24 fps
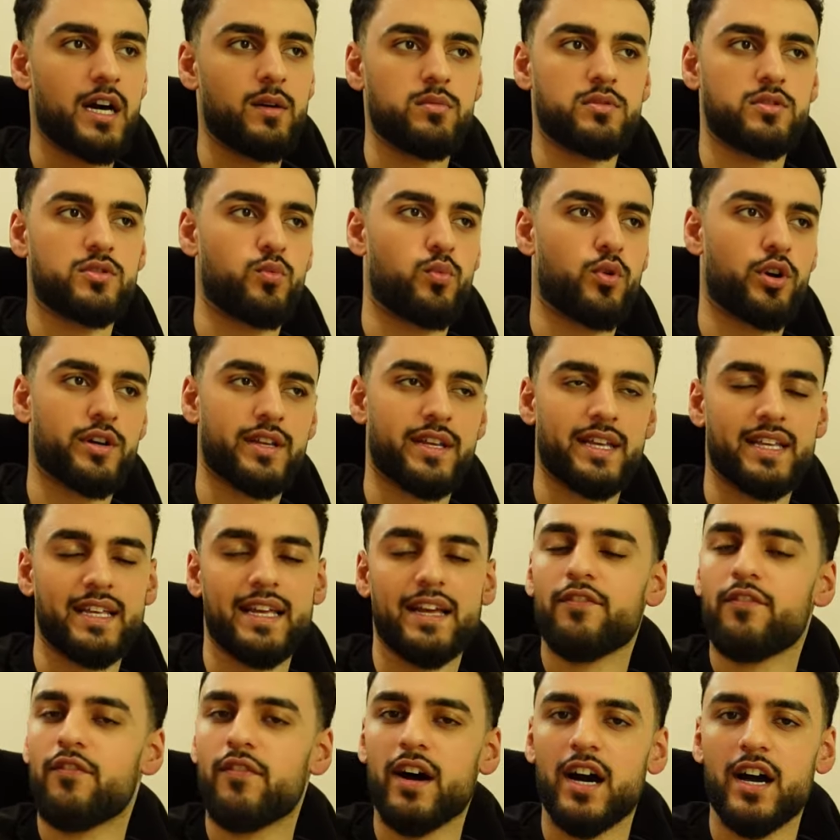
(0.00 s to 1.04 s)
I was
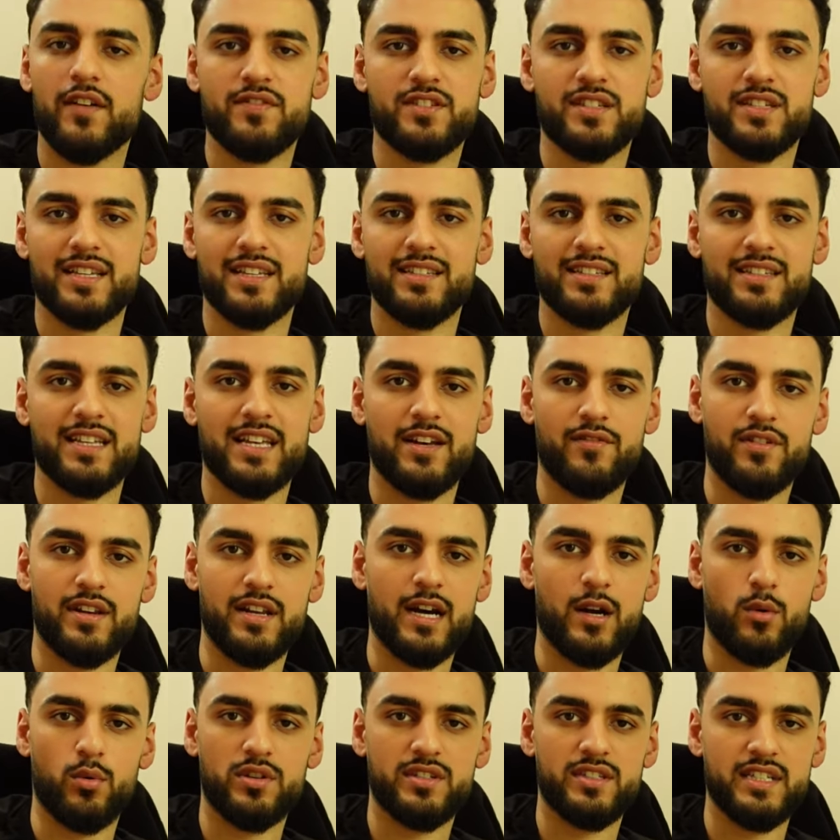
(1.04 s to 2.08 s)
working 5, 6, 7
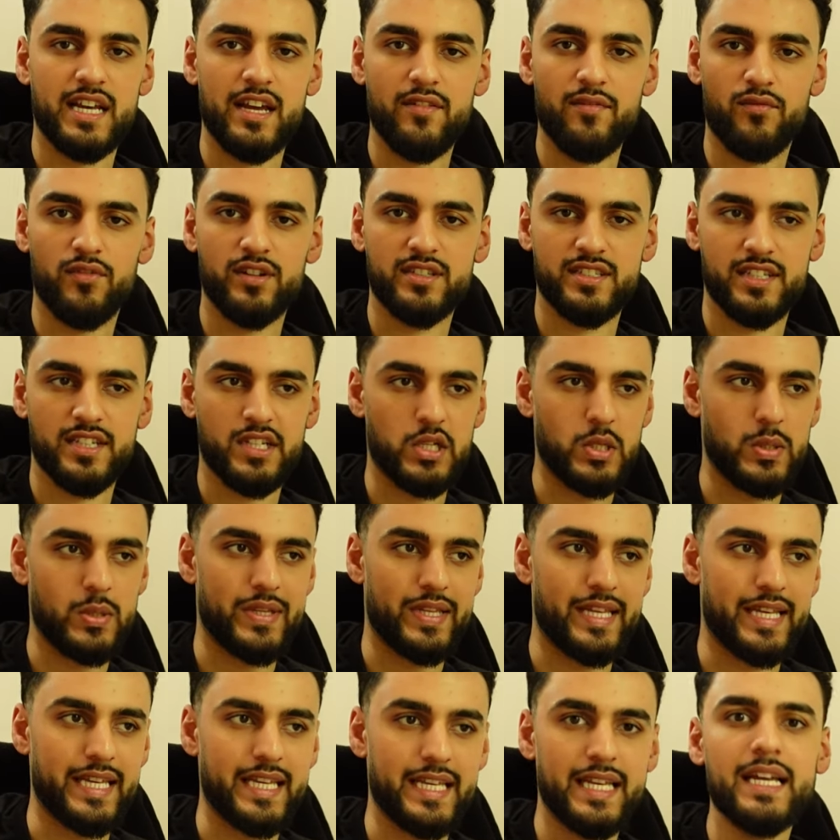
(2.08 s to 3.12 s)
hours every single
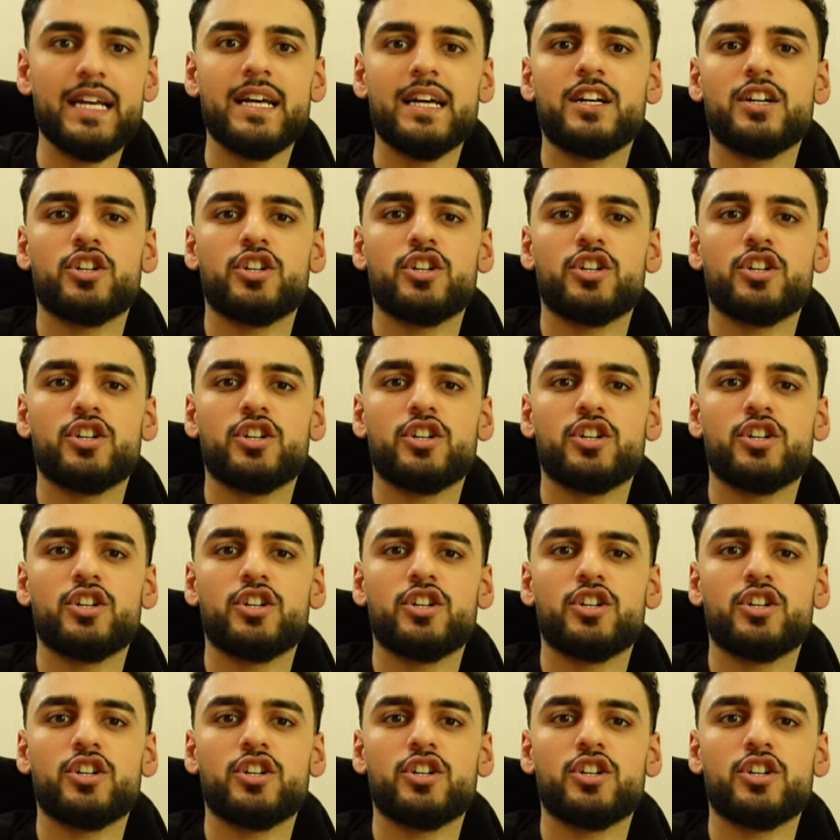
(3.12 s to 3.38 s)
day,